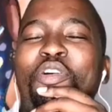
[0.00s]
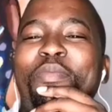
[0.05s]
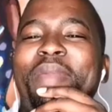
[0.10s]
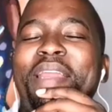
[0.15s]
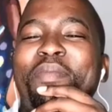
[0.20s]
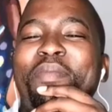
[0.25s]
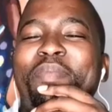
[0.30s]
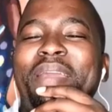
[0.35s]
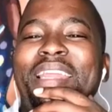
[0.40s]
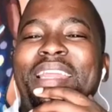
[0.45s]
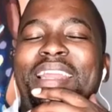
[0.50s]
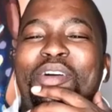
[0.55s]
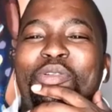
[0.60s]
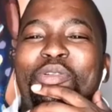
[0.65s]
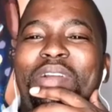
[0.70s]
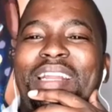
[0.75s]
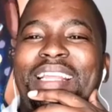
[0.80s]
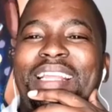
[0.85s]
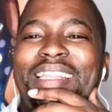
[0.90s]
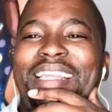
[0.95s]
Norman Pela
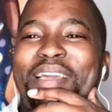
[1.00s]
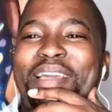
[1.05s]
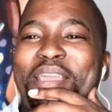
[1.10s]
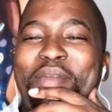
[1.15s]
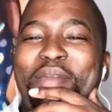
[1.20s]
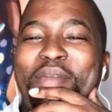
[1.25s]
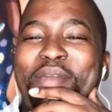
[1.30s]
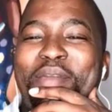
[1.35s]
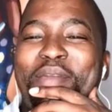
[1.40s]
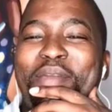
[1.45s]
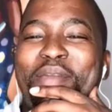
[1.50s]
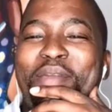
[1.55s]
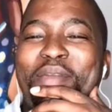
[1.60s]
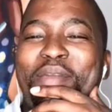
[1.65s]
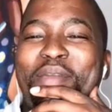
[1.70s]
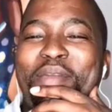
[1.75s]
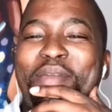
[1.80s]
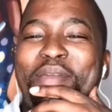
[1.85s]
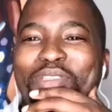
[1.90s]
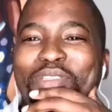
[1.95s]
Urata. Hey, eh, my
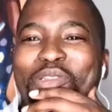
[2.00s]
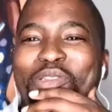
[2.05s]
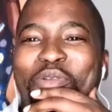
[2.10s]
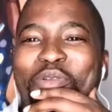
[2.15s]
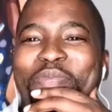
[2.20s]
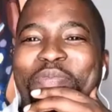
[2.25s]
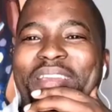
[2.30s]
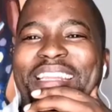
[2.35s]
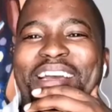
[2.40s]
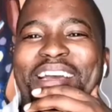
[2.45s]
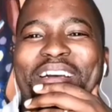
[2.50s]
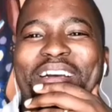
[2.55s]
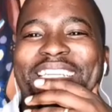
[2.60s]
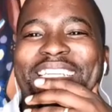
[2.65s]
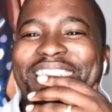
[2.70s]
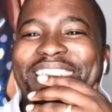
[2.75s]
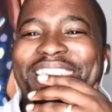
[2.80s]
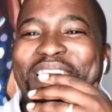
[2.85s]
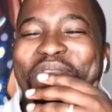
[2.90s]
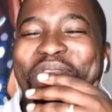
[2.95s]
wife loves Norman. Oh, ah,
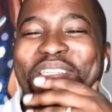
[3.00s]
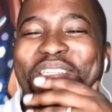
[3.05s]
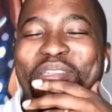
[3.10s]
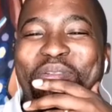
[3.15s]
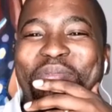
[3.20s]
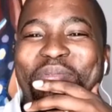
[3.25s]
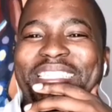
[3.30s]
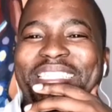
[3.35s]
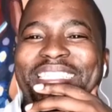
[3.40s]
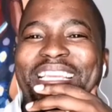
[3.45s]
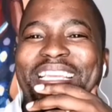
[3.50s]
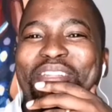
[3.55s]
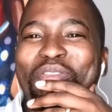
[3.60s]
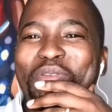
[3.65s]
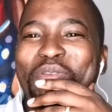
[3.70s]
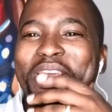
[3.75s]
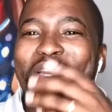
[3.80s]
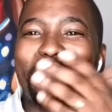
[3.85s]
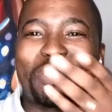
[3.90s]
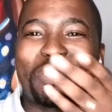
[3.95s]
shame she'll be sad
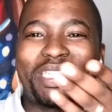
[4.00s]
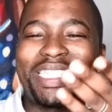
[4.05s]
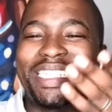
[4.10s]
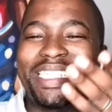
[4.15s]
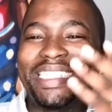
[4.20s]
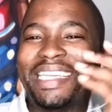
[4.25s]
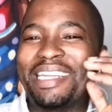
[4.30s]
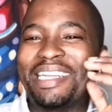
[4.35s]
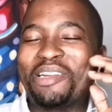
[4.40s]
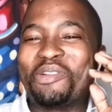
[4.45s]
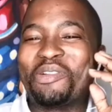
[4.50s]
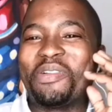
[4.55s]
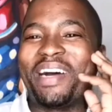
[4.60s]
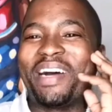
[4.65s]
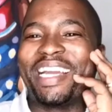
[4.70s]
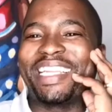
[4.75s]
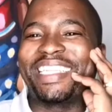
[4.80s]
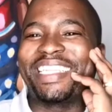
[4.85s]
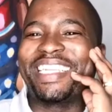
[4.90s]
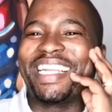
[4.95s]
to hear because she didn't
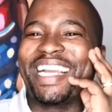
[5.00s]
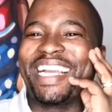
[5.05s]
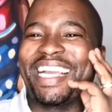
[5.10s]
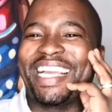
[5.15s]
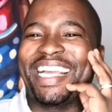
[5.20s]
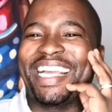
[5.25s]
watch.